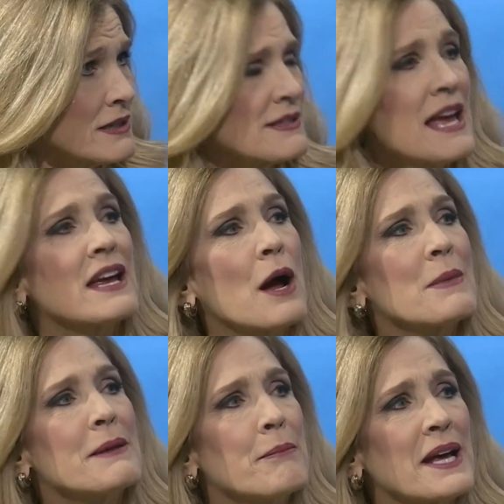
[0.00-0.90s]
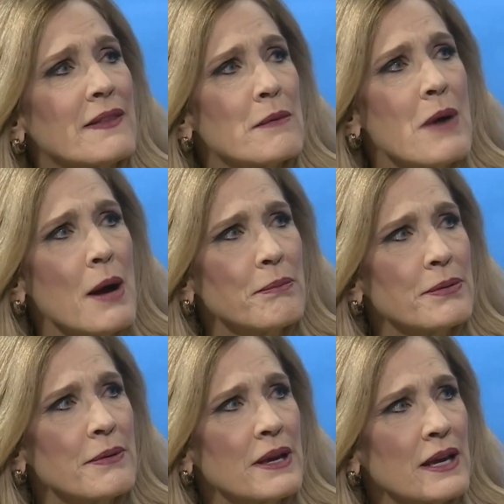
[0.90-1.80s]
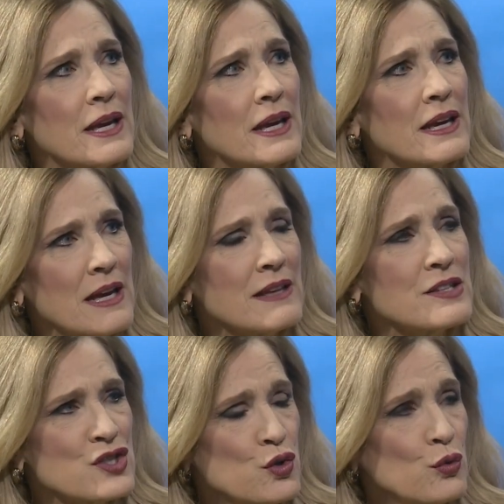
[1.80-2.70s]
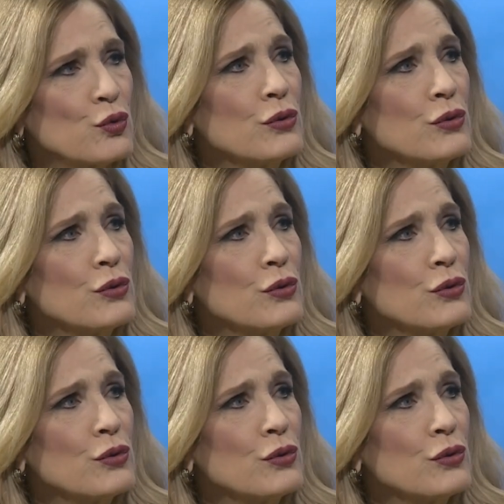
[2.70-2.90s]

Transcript: they come and pick them up at the school.